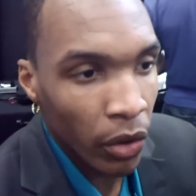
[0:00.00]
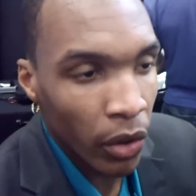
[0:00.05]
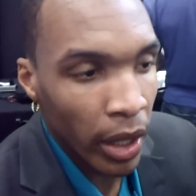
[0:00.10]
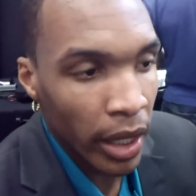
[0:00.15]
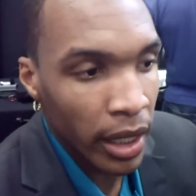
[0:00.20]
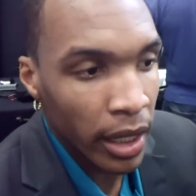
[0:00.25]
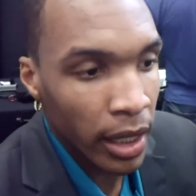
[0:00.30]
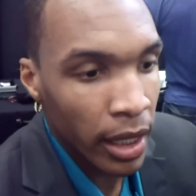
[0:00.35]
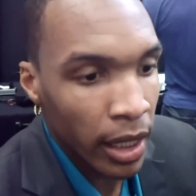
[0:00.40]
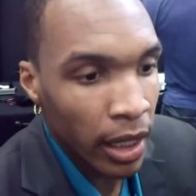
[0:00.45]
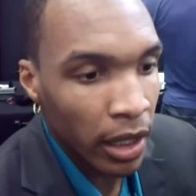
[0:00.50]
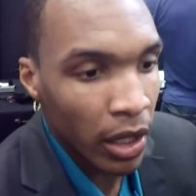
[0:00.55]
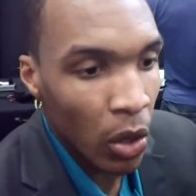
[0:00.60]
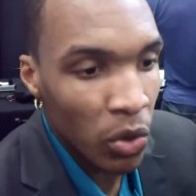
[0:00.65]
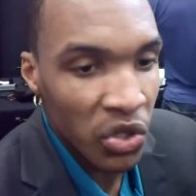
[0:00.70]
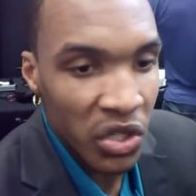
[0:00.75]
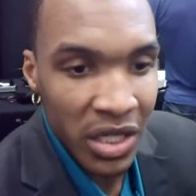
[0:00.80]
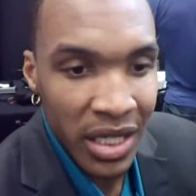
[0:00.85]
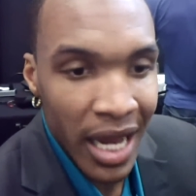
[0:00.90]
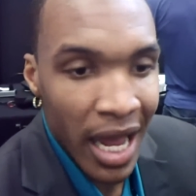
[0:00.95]
great
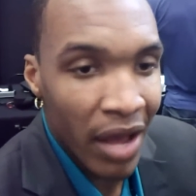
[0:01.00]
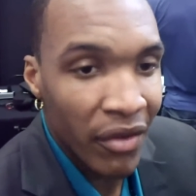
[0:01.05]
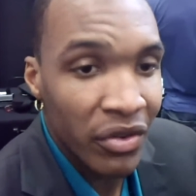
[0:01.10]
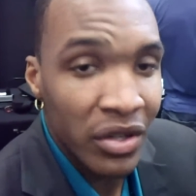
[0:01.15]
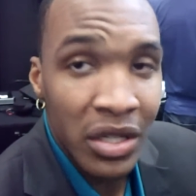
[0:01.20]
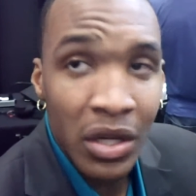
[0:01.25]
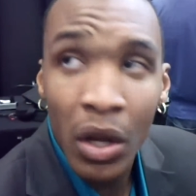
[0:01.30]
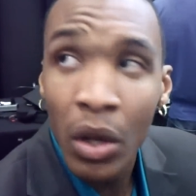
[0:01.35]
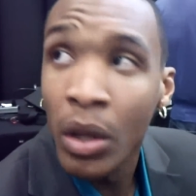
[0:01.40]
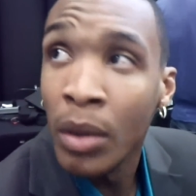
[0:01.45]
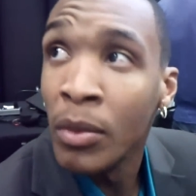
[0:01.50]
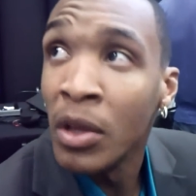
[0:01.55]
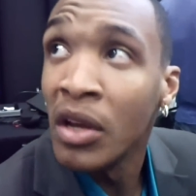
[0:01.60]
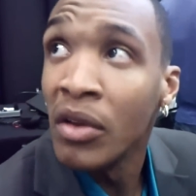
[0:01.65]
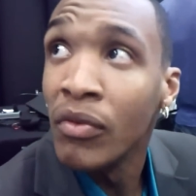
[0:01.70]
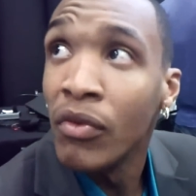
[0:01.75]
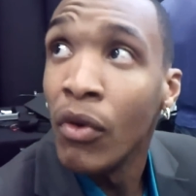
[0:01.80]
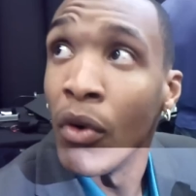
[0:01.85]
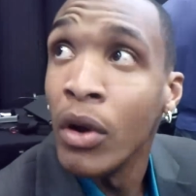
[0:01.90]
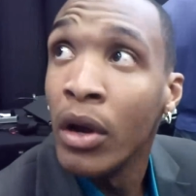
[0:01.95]
coaching staff is all I'm
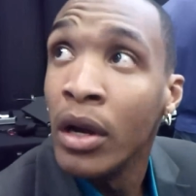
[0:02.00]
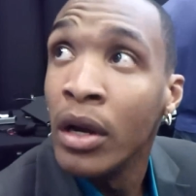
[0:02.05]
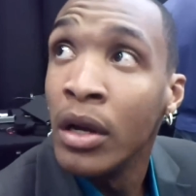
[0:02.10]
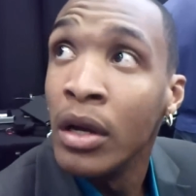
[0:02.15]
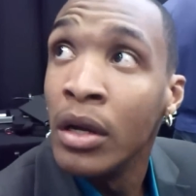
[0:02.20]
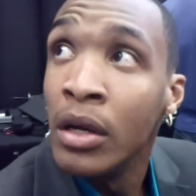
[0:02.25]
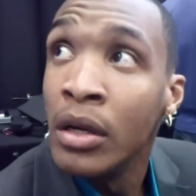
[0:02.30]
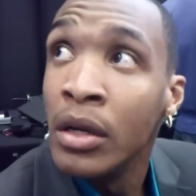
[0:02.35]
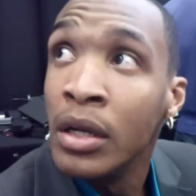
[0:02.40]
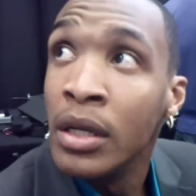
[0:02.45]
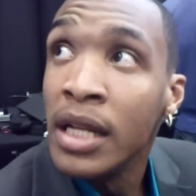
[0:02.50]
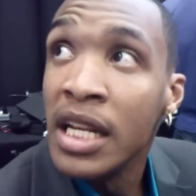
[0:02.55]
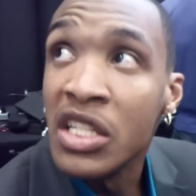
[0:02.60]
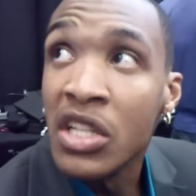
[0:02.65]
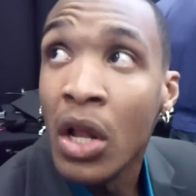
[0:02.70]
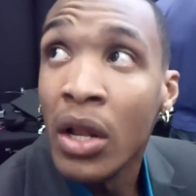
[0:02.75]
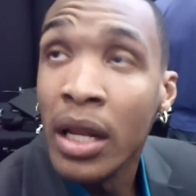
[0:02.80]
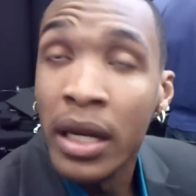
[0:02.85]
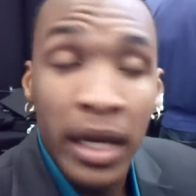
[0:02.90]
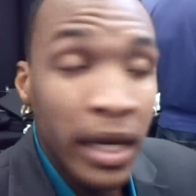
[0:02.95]
looking for.
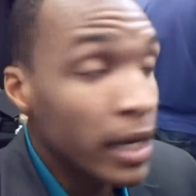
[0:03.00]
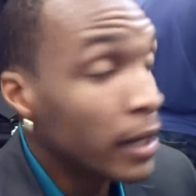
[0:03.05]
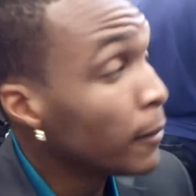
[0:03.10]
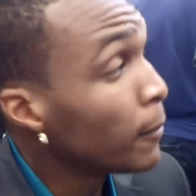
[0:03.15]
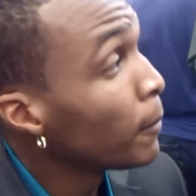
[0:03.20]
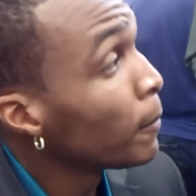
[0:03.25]
That's all I need.